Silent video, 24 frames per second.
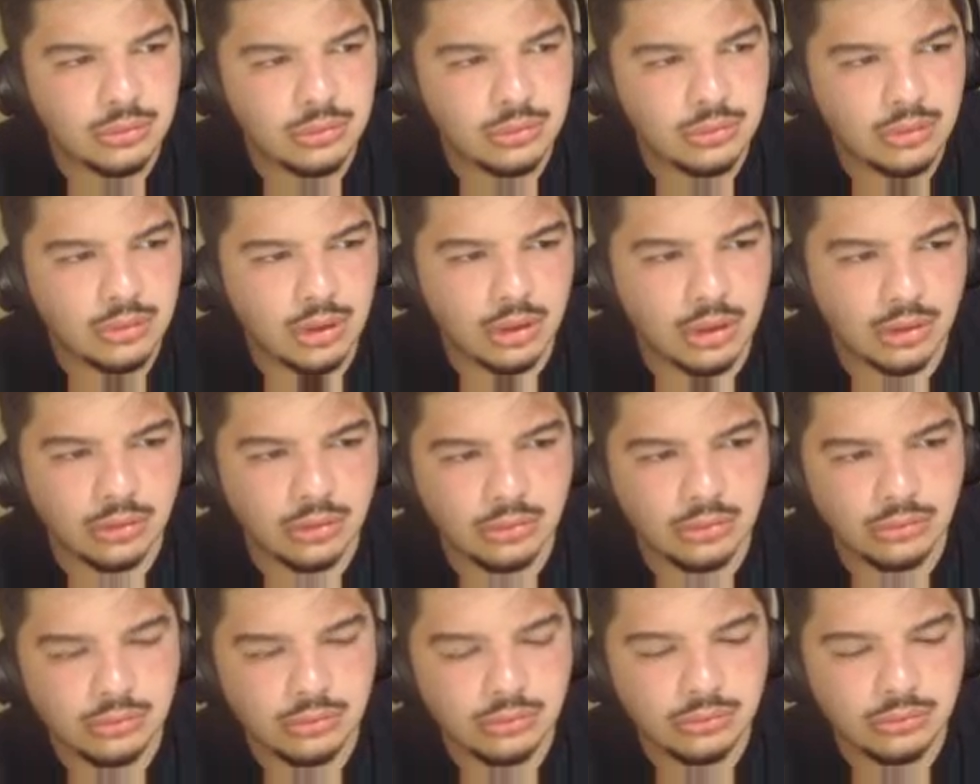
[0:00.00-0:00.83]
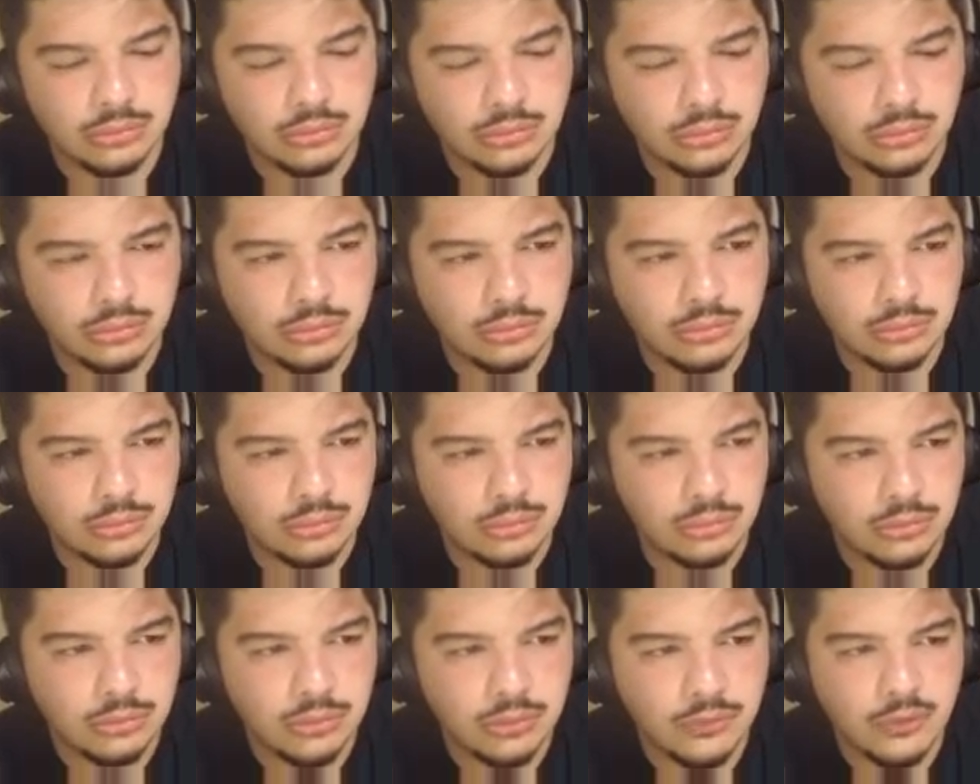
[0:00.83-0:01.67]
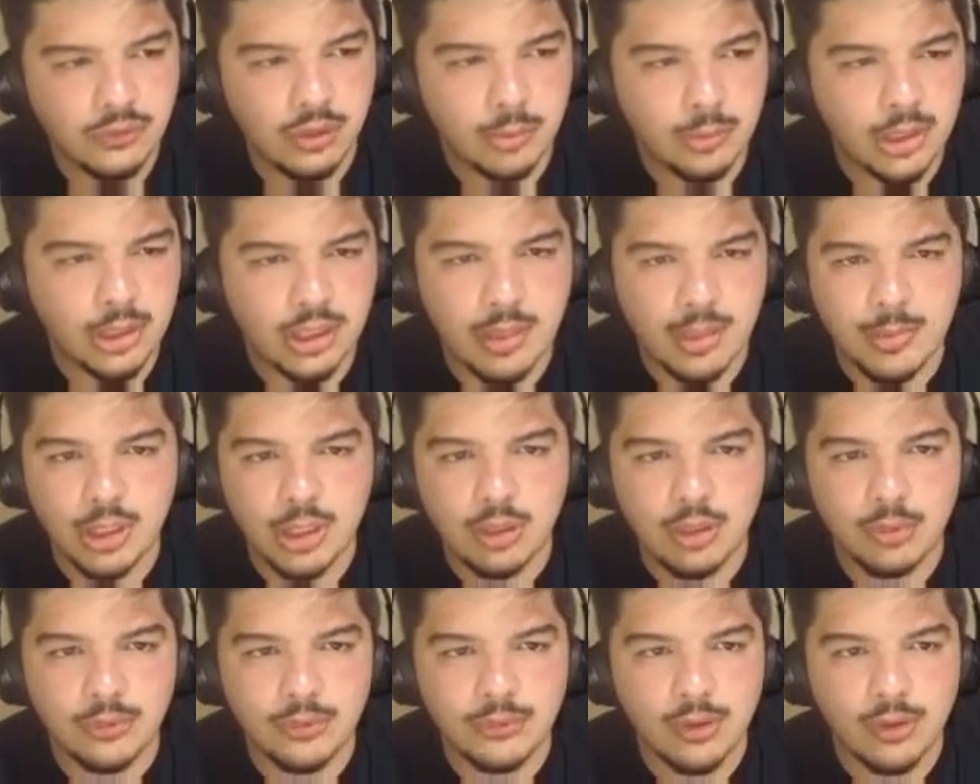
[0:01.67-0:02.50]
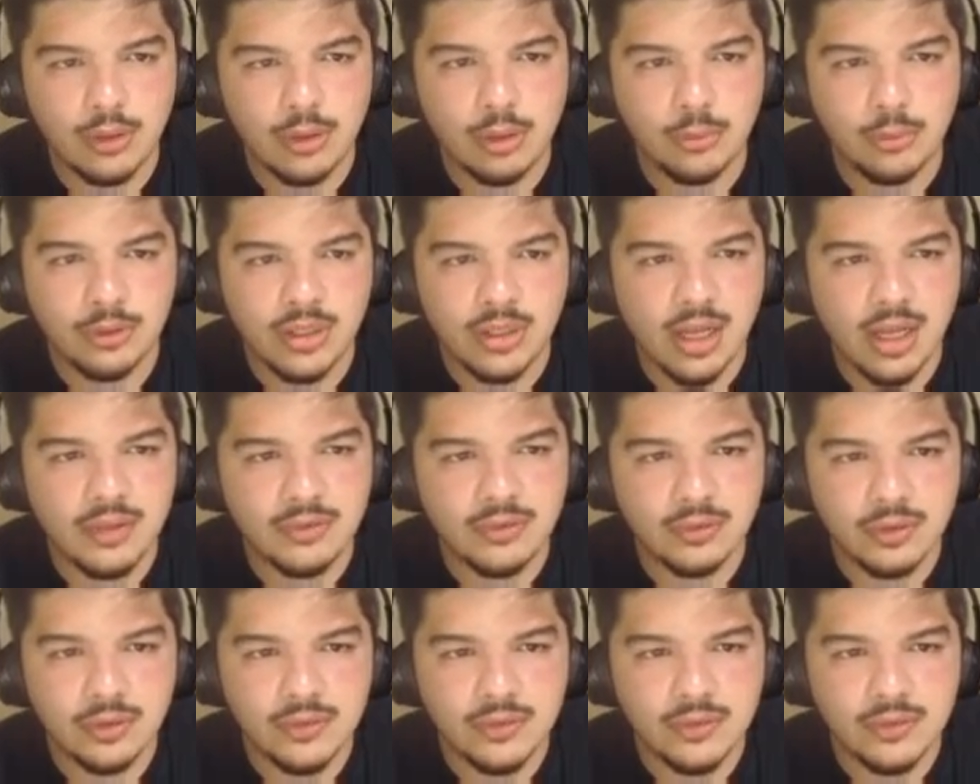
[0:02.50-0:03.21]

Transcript: Huh. Somebody let me know what's going on with Gonsolin.